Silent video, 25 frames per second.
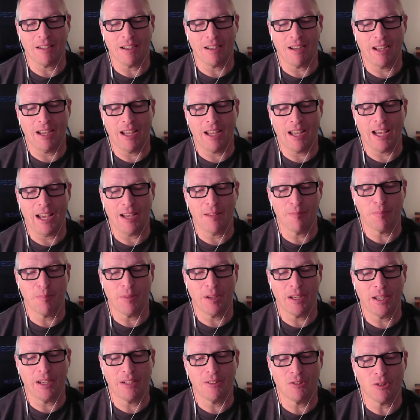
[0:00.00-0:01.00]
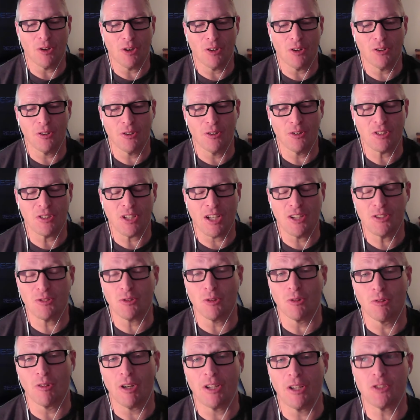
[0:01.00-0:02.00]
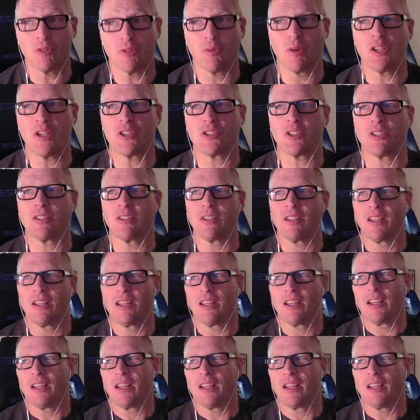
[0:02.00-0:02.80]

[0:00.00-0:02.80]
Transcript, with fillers: I had my daughter's high school graduation